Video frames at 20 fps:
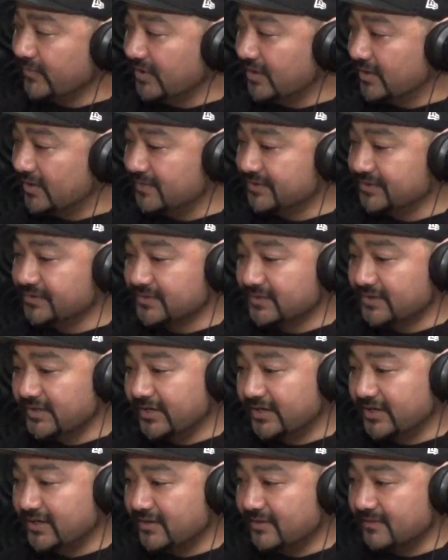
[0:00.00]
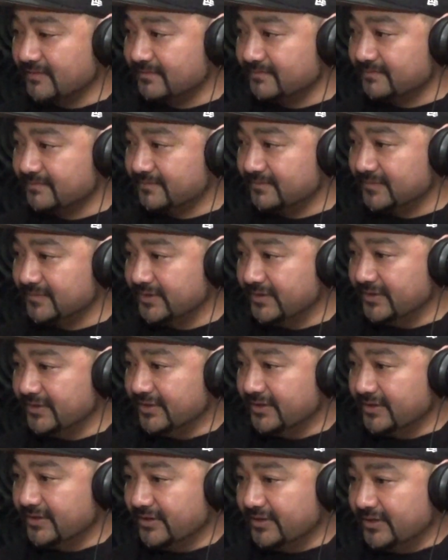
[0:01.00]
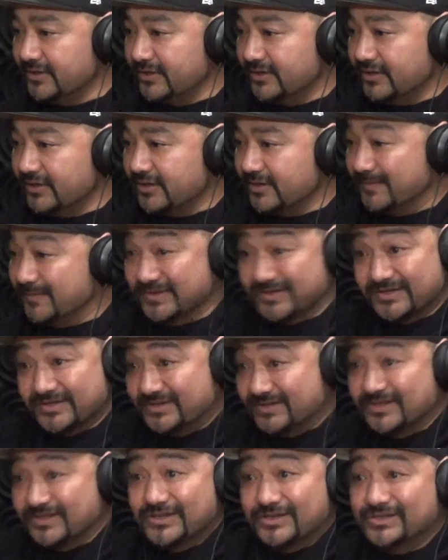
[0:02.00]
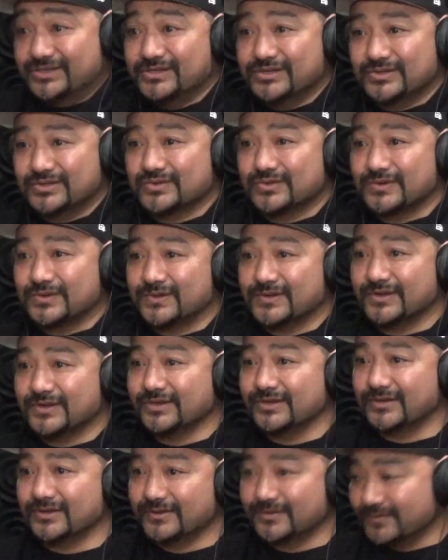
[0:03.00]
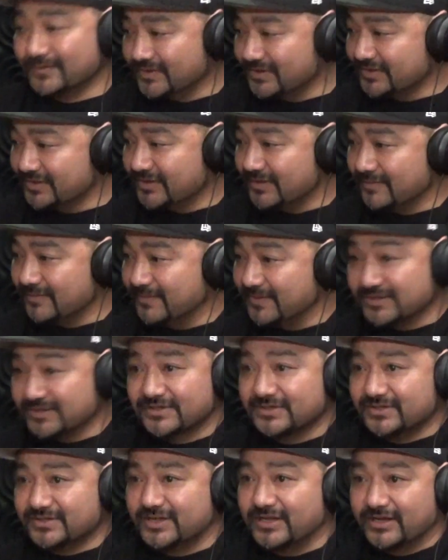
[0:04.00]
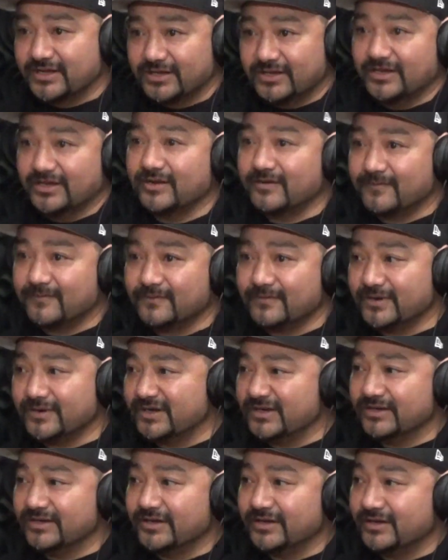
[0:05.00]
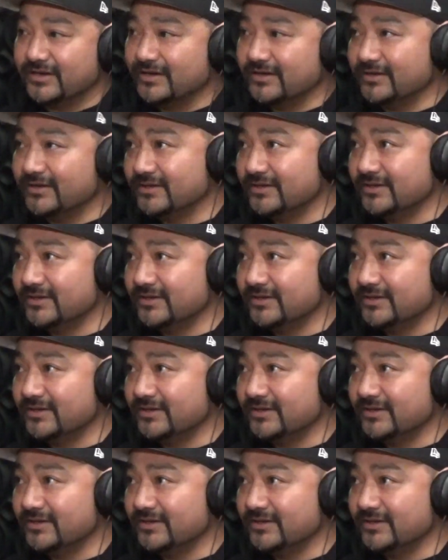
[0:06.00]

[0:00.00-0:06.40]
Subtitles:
what you call it, a business niche sort of thing, just a business that can cater for it. And it,